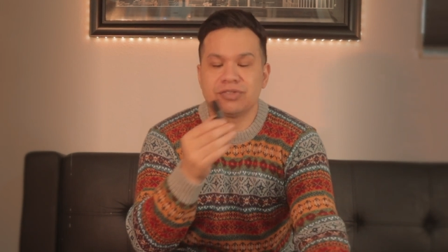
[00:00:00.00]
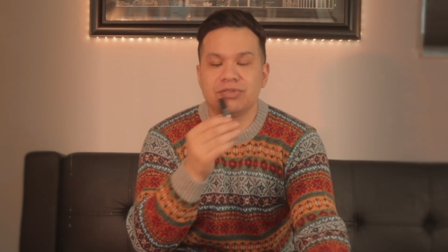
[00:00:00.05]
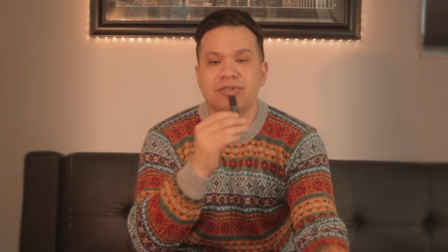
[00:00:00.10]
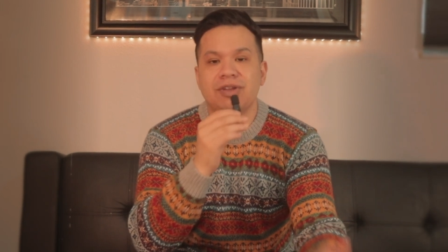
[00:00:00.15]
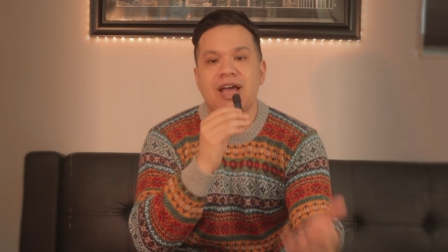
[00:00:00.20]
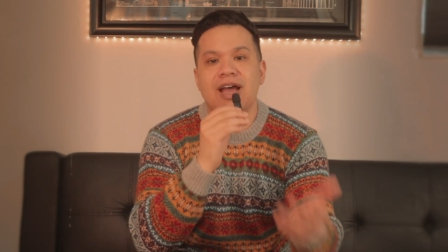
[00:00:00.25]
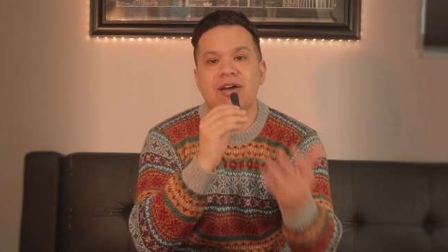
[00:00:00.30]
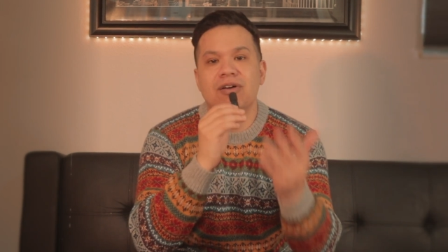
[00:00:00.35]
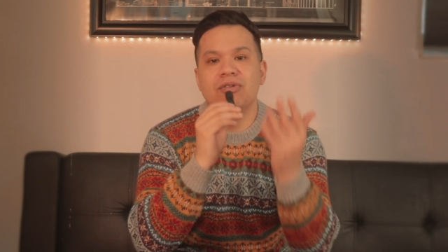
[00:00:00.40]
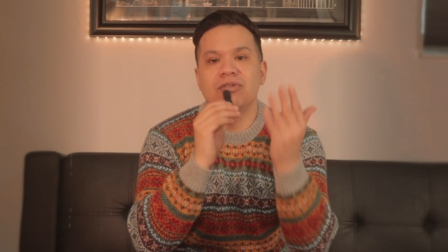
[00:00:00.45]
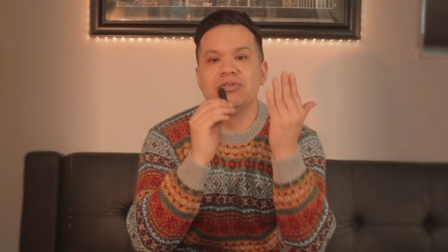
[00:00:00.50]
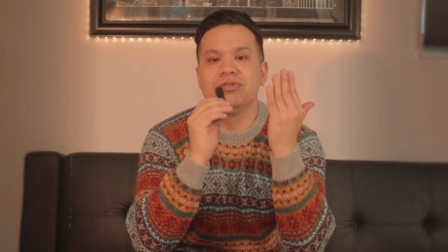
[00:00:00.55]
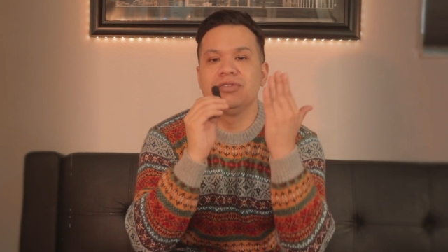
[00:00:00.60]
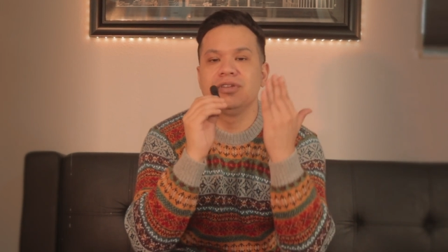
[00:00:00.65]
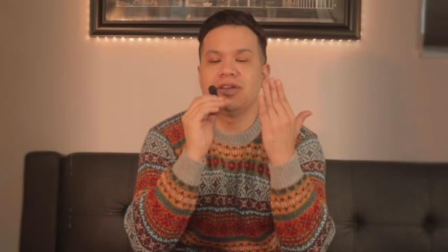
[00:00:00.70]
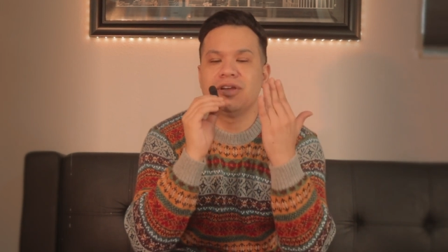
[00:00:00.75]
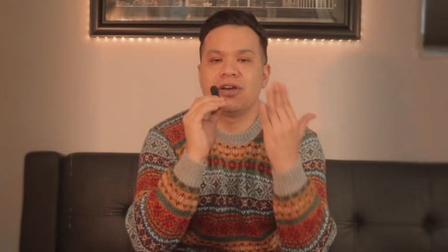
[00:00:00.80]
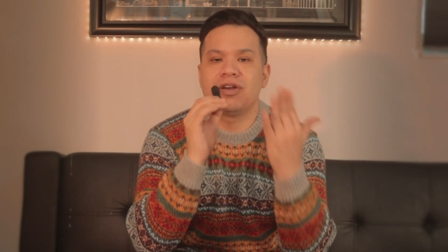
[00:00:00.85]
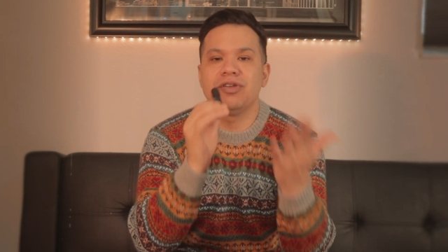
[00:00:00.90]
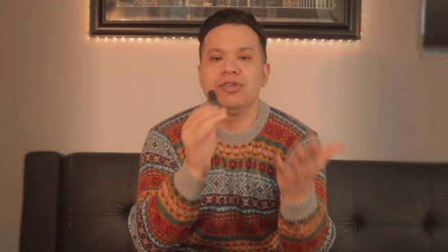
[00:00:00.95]
So not
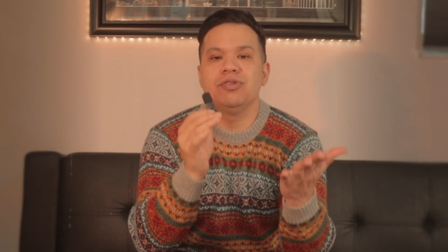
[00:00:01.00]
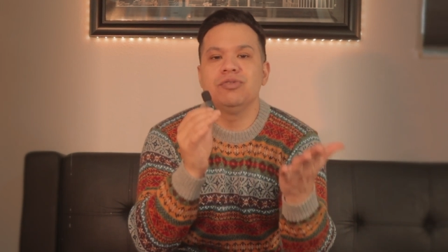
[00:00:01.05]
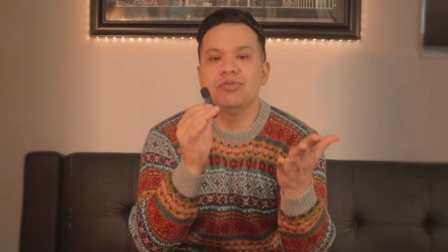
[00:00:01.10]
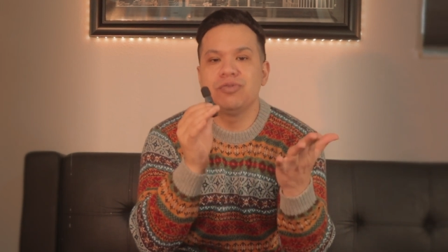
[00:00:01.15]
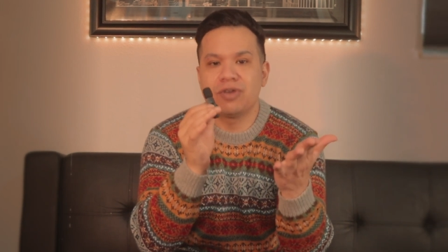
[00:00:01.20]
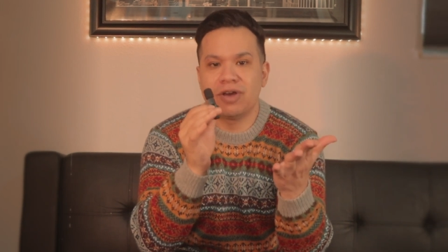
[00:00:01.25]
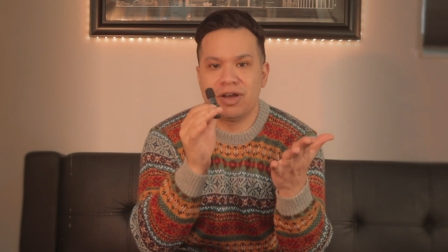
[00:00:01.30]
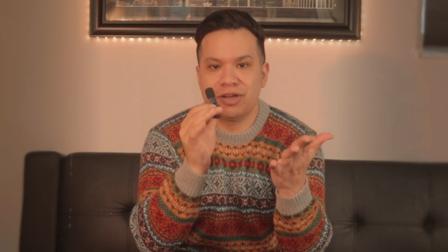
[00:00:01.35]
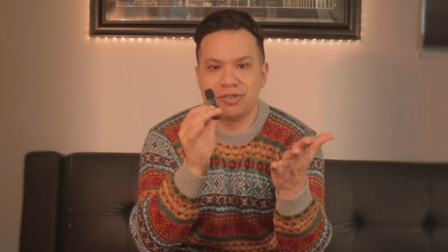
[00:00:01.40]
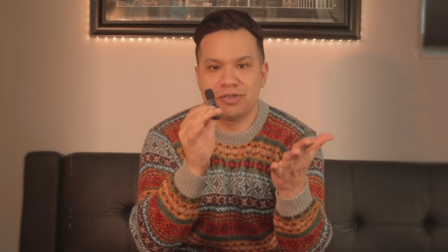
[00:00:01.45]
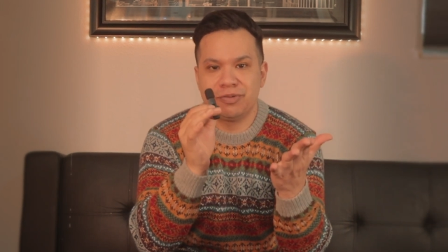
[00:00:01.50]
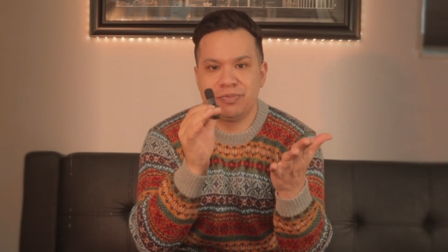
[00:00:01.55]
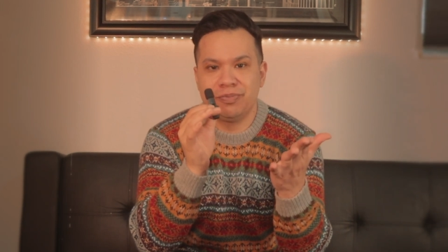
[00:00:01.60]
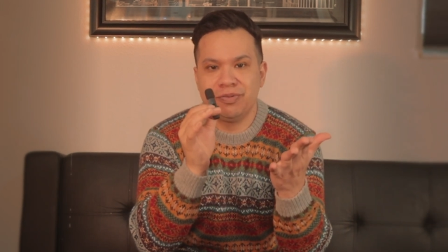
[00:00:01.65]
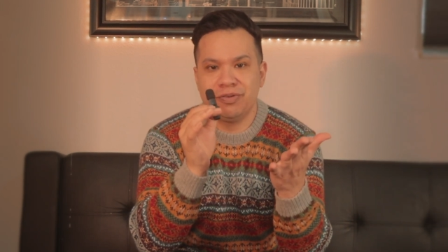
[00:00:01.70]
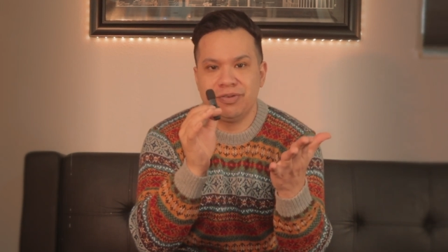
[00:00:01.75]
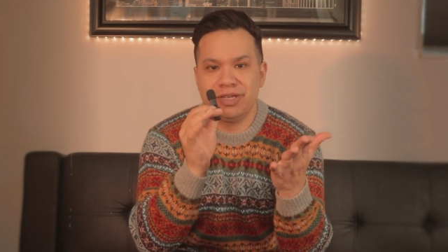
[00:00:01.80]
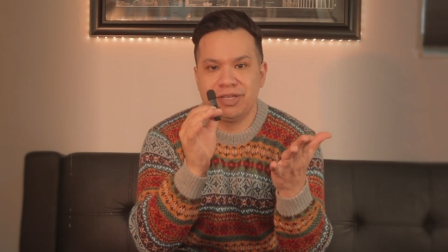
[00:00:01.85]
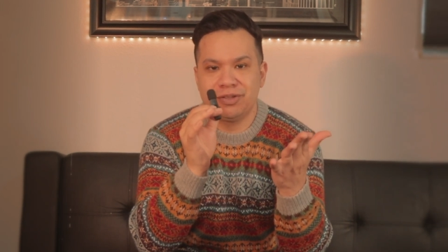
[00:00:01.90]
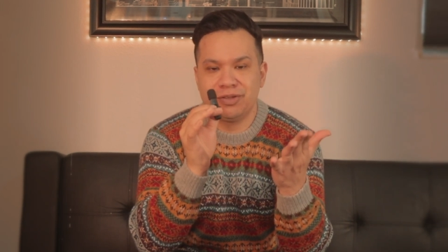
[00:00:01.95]
only are you
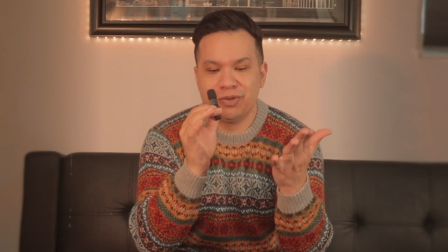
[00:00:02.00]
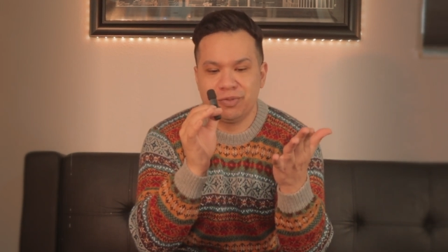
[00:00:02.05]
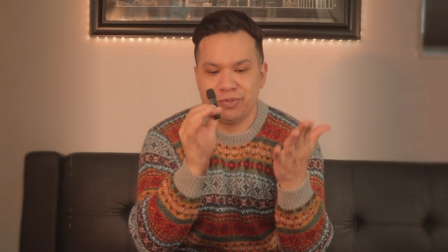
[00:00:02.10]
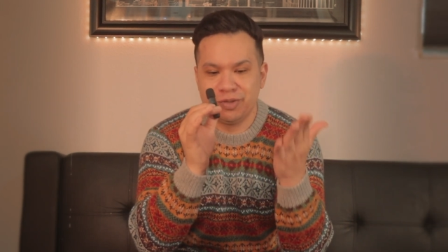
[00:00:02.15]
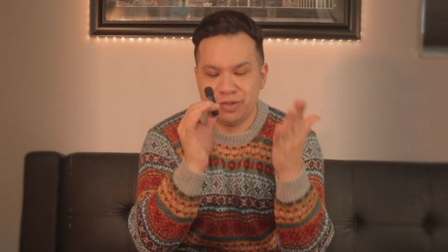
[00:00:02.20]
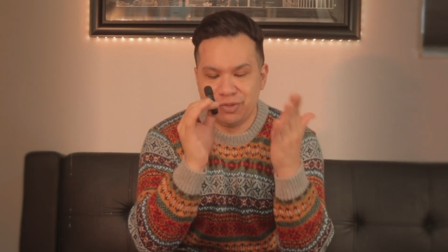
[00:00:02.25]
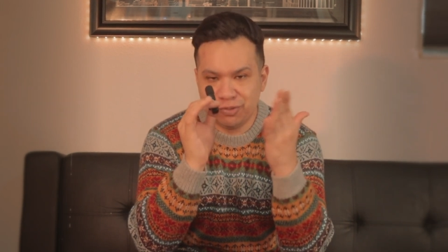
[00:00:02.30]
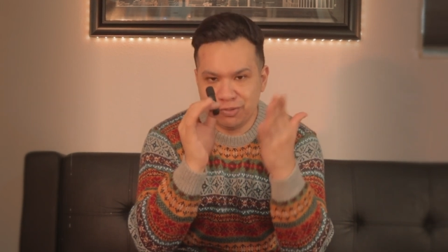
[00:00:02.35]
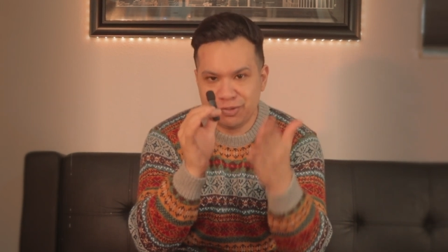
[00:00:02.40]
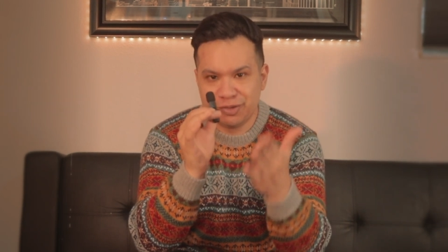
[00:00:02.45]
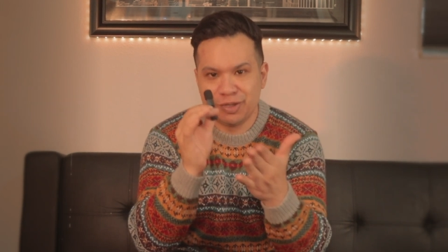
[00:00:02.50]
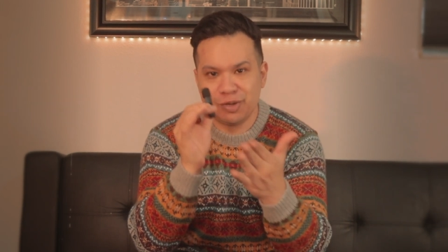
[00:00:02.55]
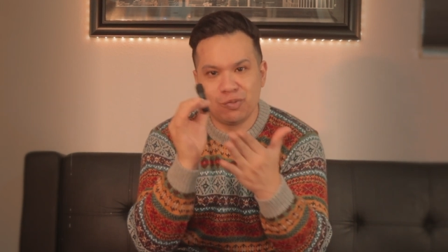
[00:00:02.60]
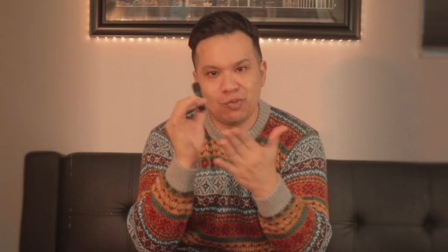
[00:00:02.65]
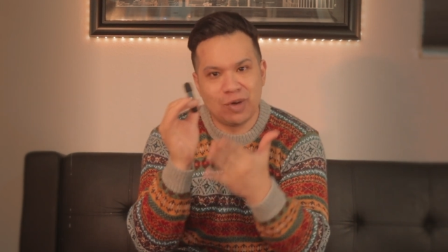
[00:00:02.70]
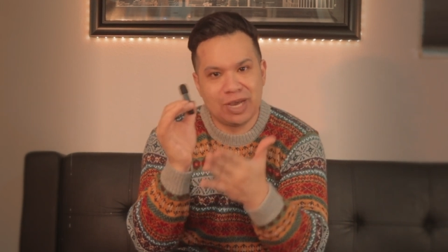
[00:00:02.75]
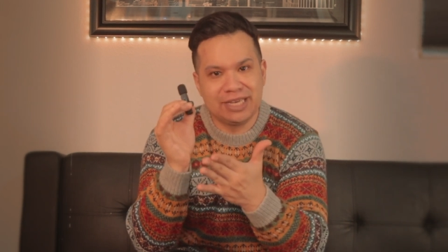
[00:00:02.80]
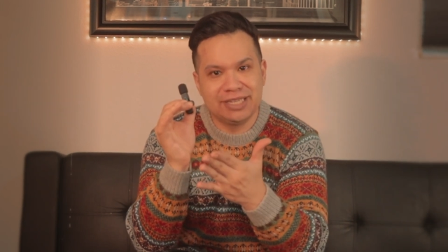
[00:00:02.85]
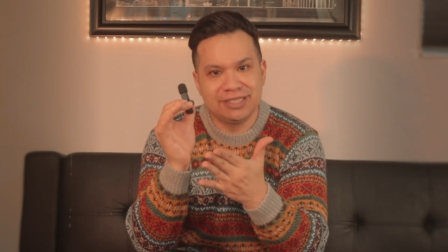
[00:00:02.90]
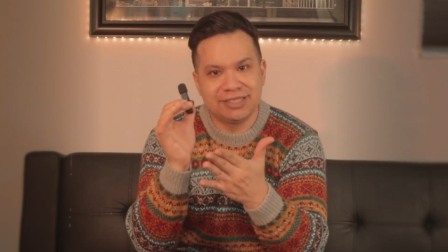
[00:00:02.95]
contributing to
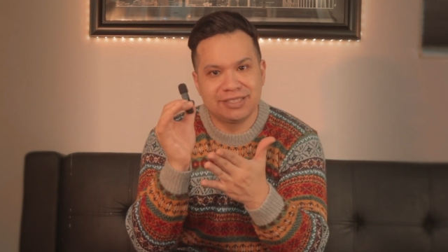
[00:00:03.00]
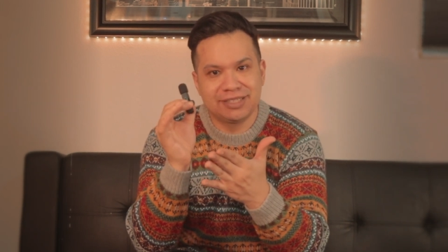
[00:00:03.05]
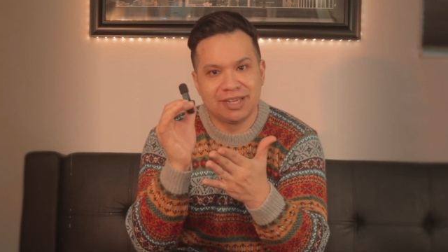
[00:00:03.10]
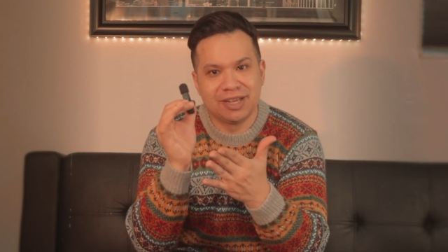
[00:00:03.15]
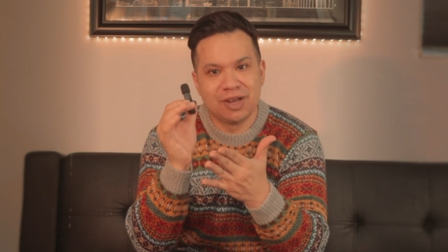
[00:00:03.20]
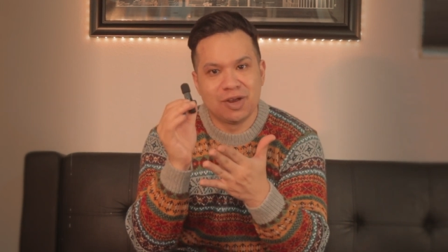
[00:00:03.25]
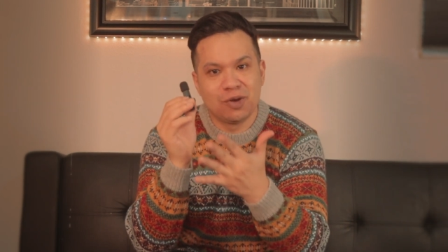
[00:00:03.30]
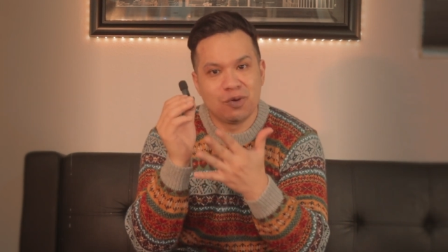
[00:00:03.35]
reducing waste